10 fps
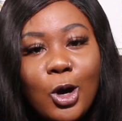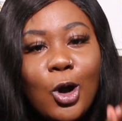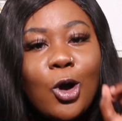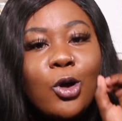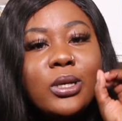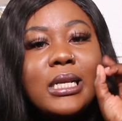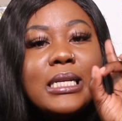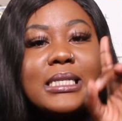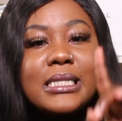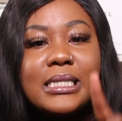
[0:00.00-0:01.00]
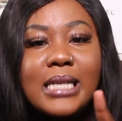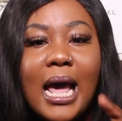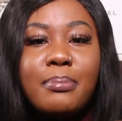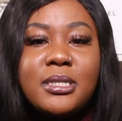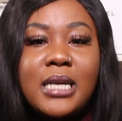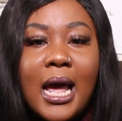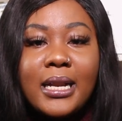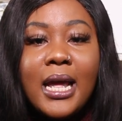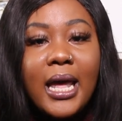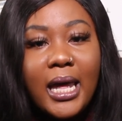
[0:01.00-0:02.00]
on Snapchat
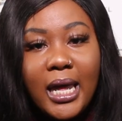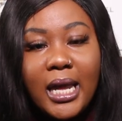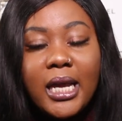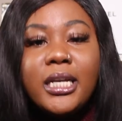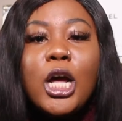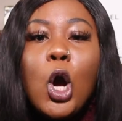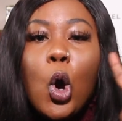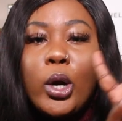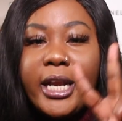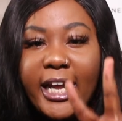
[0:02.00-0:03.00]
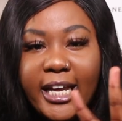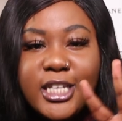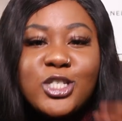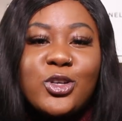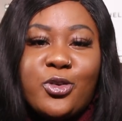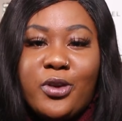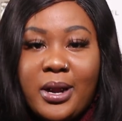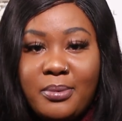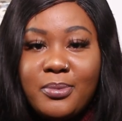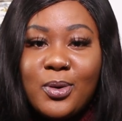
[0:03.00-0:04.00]
and on
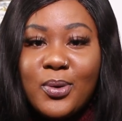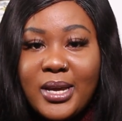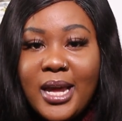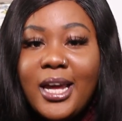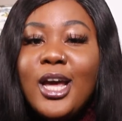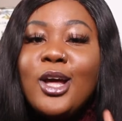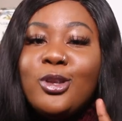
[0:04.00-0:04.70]
Instagram, okay?